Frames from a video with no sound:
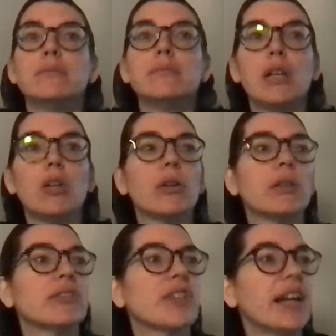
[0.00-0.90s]

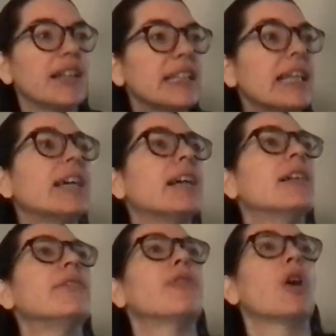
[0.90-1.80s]
you're standing
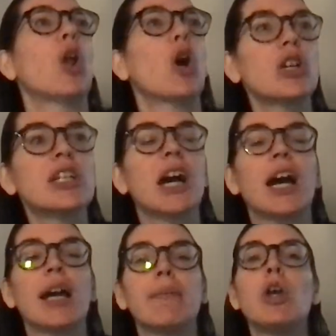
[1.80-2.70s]
there for a long
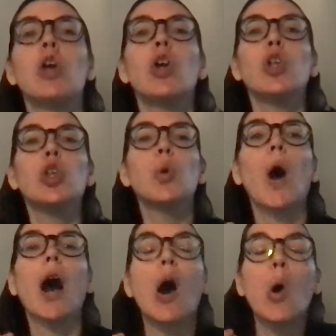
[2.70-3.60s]
time, you
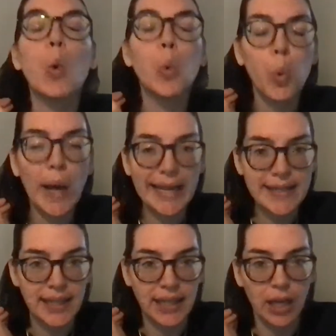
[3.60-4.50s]
are
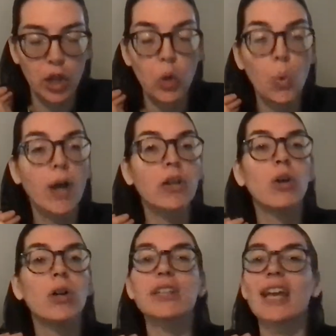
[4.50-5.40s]
waiting. You are
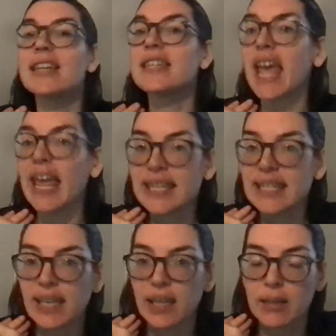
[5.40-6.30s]
not
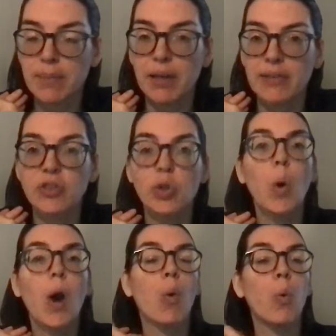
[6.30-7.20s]
attending the bus.
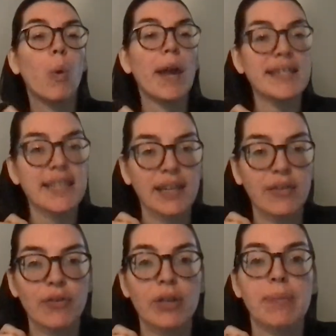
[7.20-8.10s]
You are
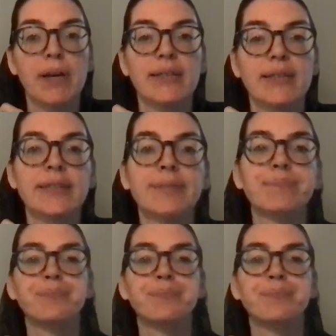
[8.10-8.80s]
waiting for the bus.